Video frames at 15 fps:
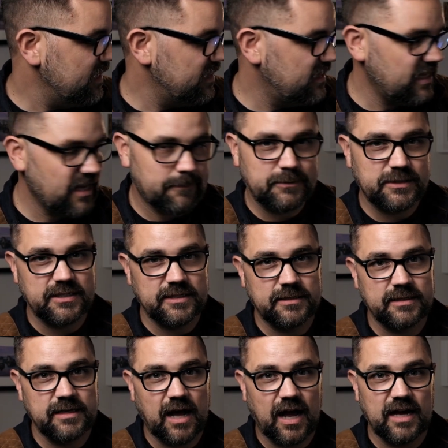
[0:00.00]
the
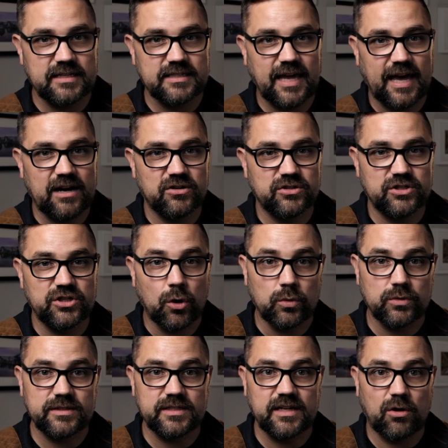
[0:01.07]
Epson scanners
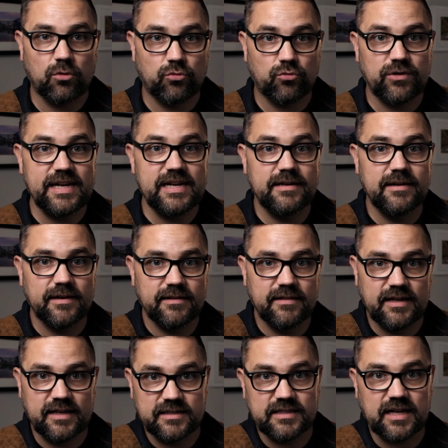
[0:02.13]
don't read
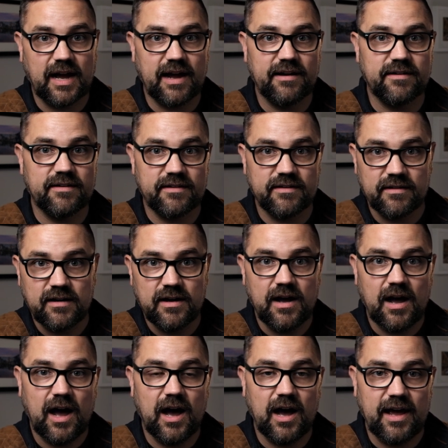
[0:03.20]
the entire
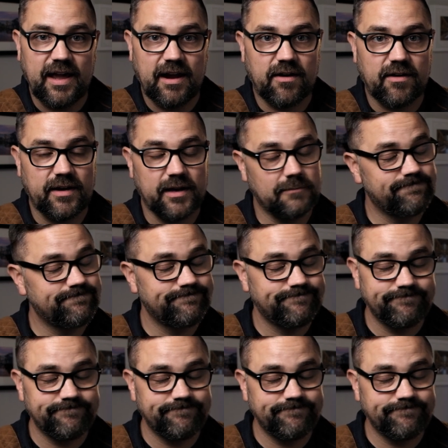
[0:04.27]
area.